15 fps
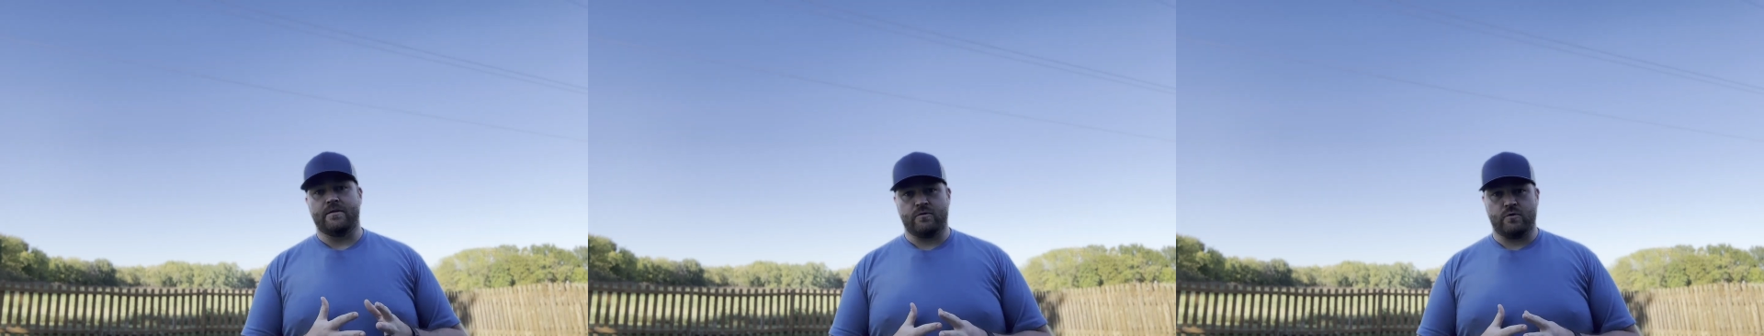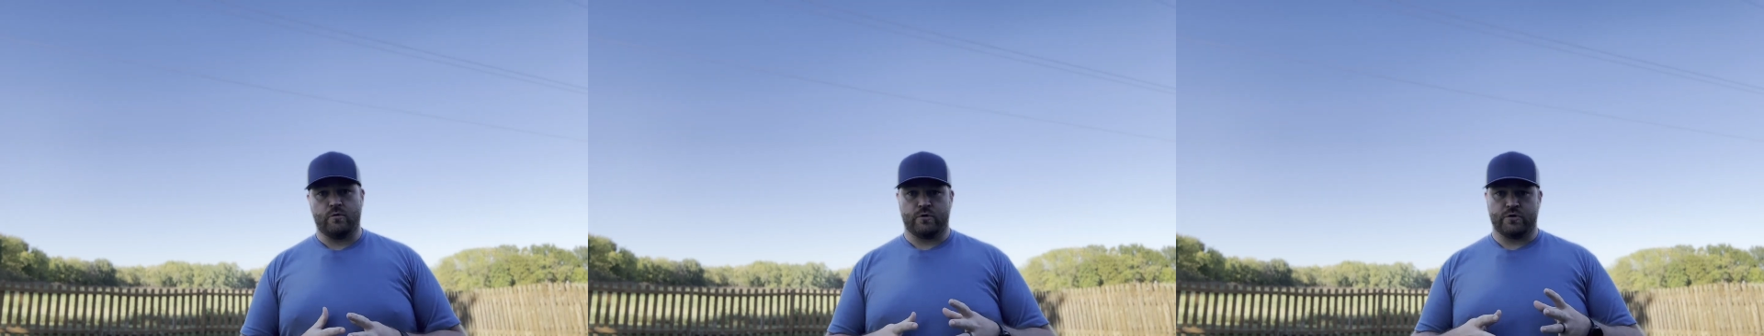
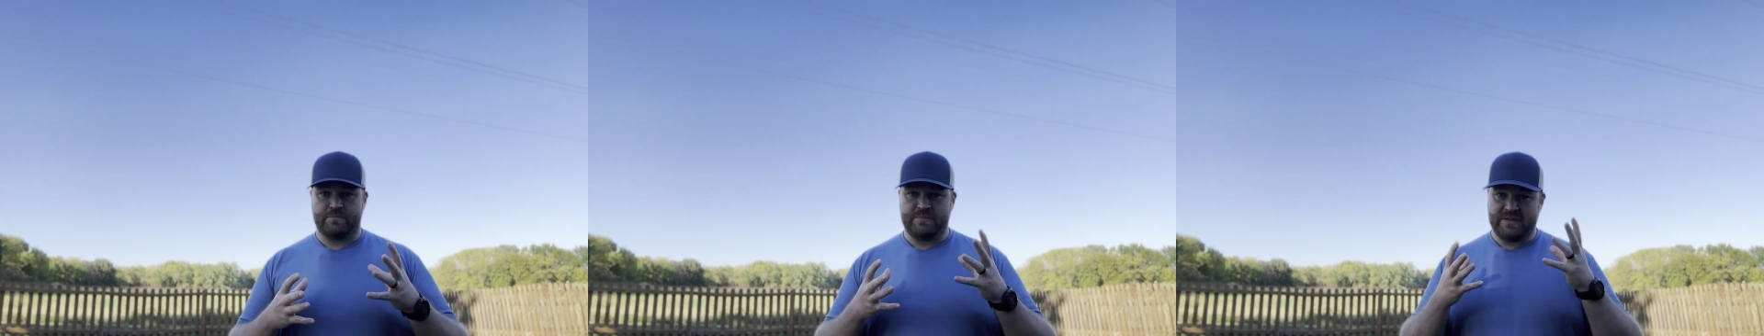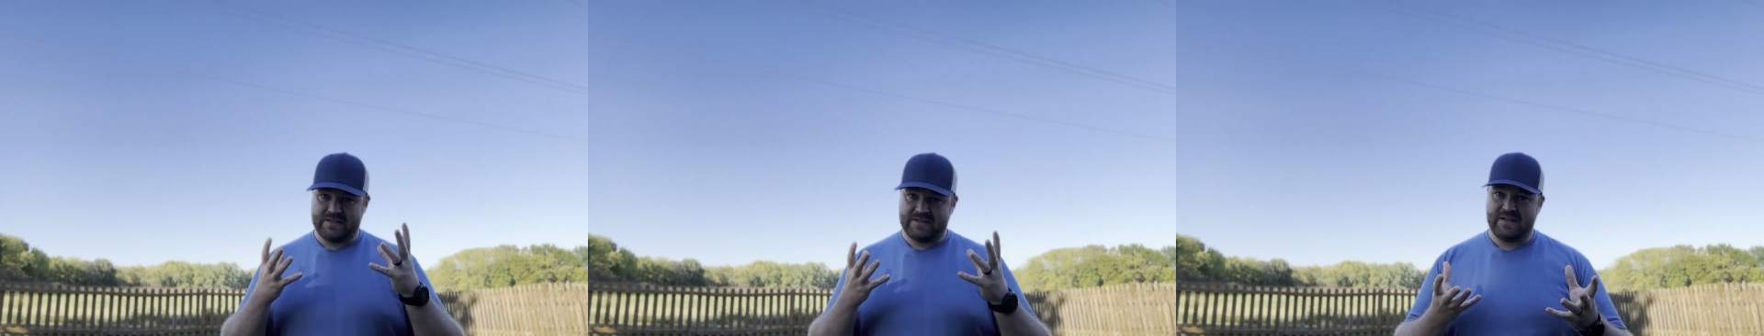of course,
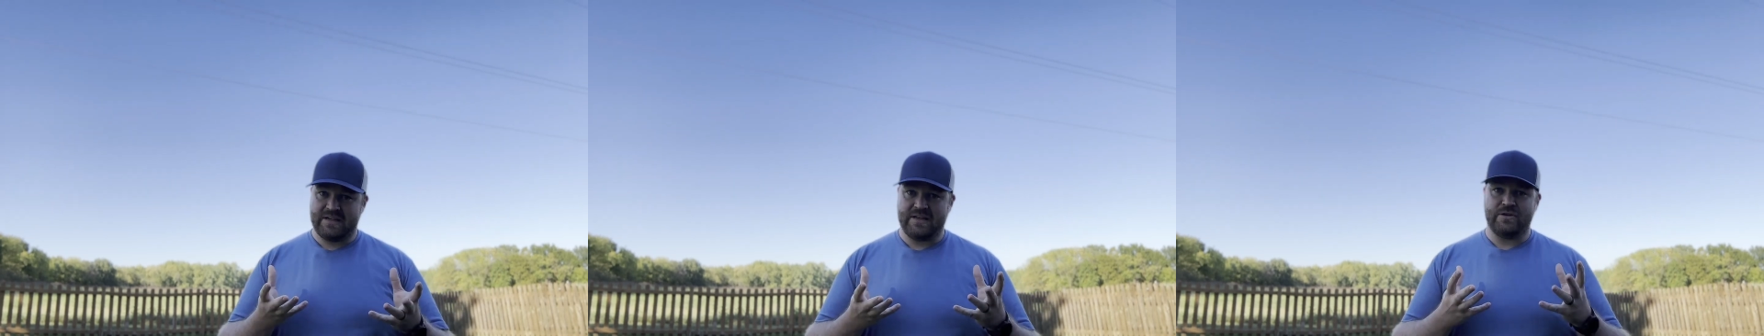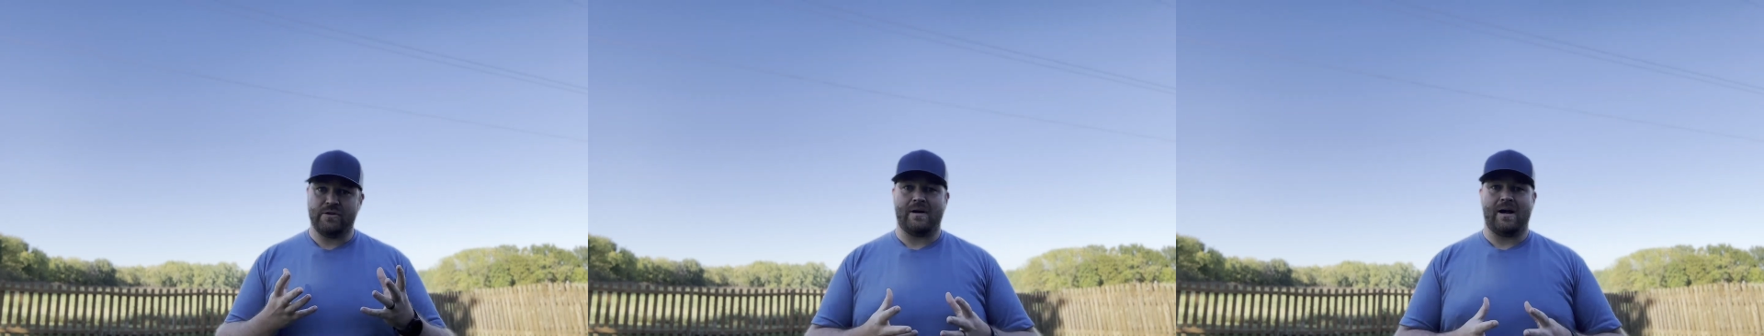because
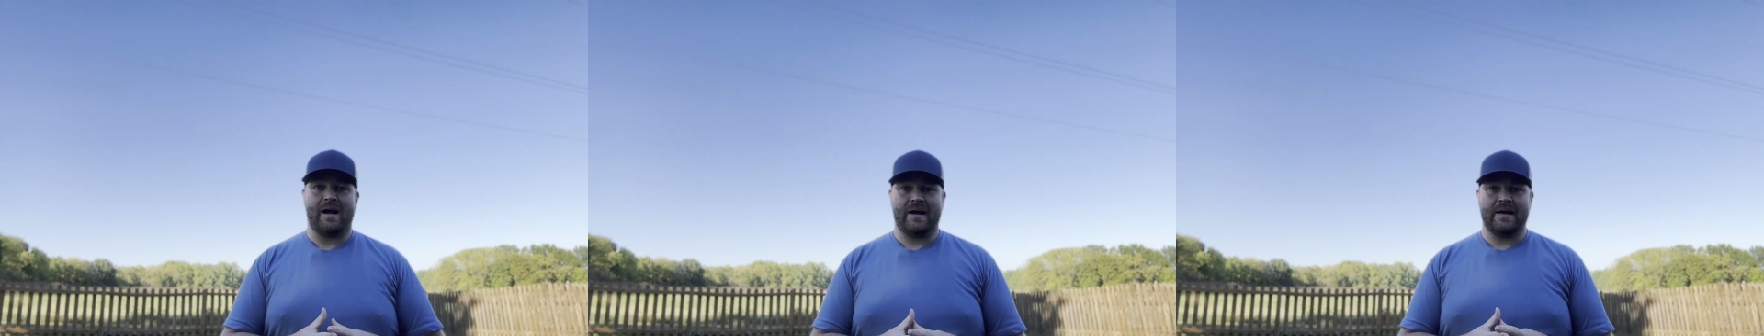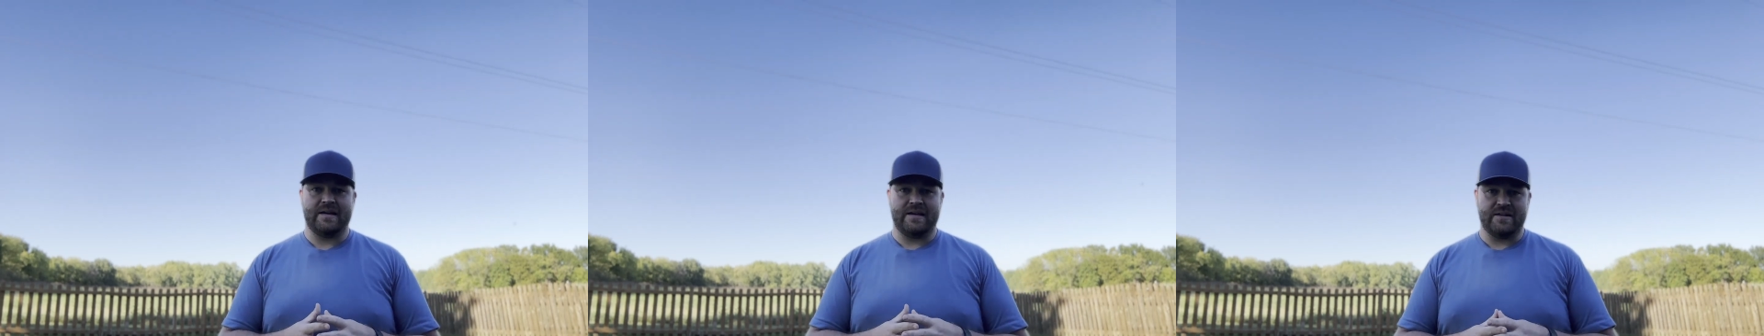again, your
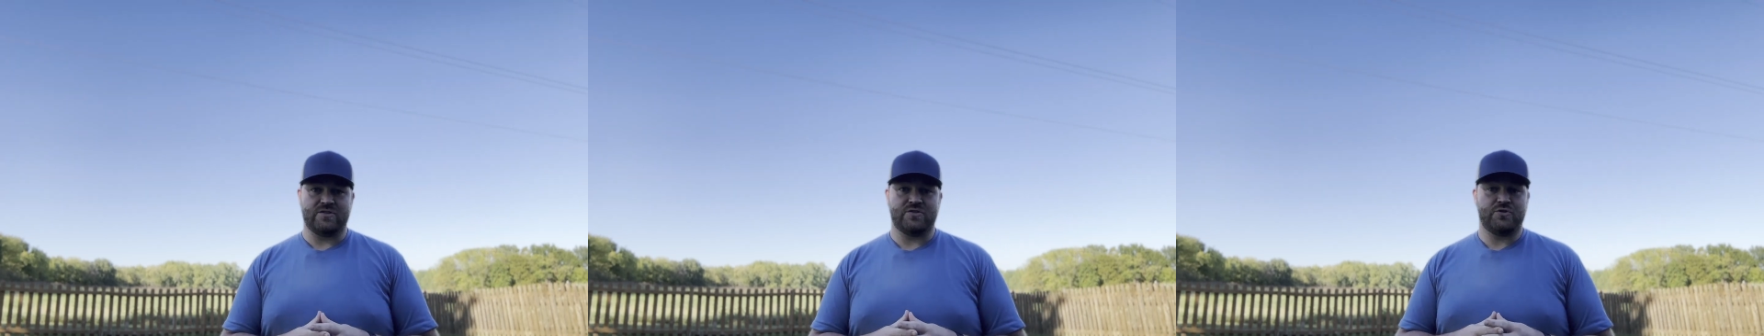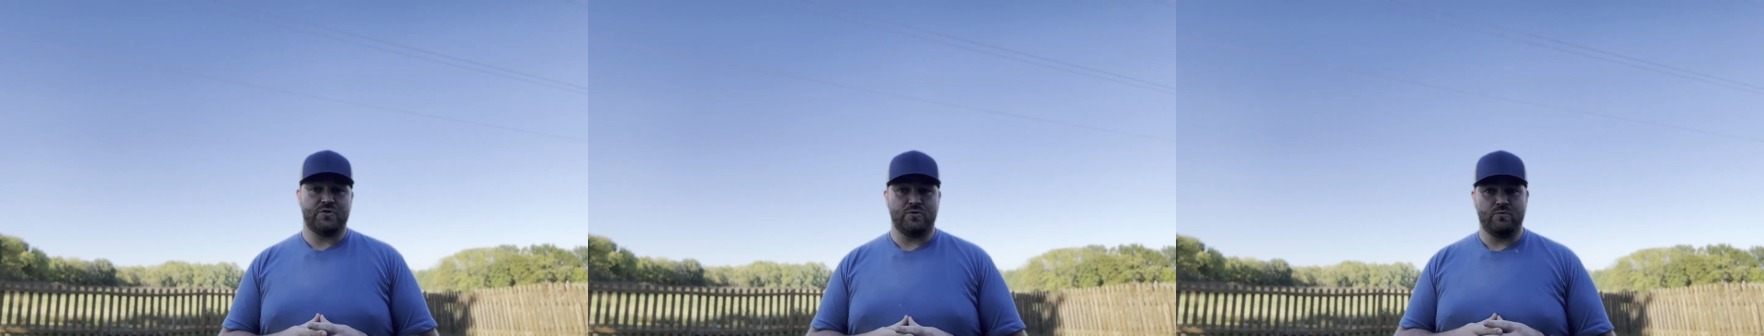eye
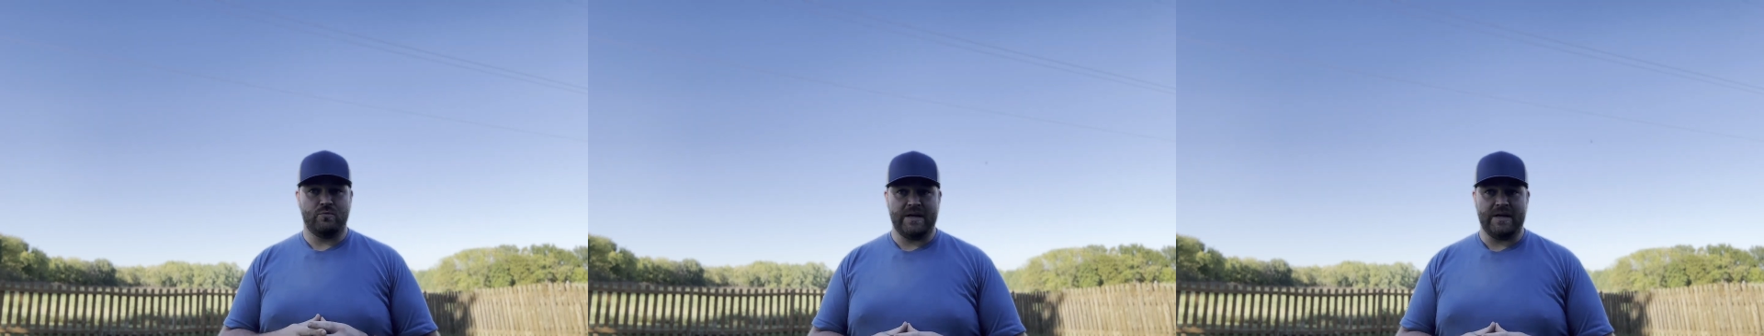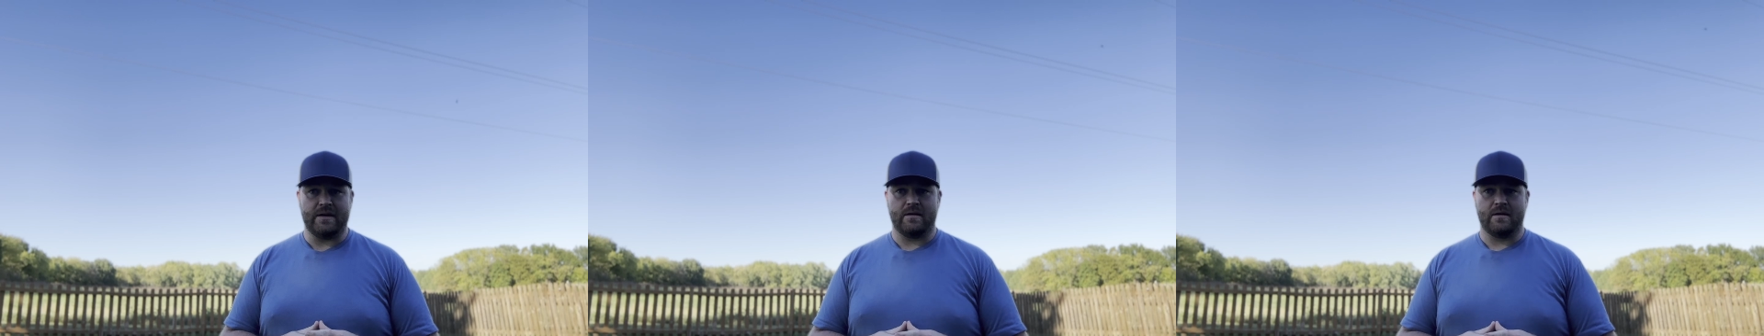is too
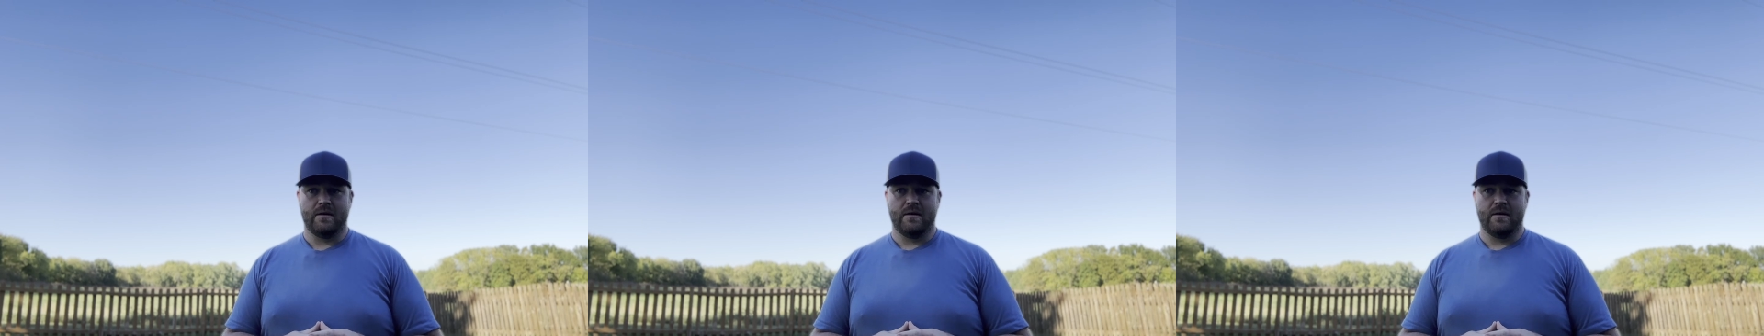weak.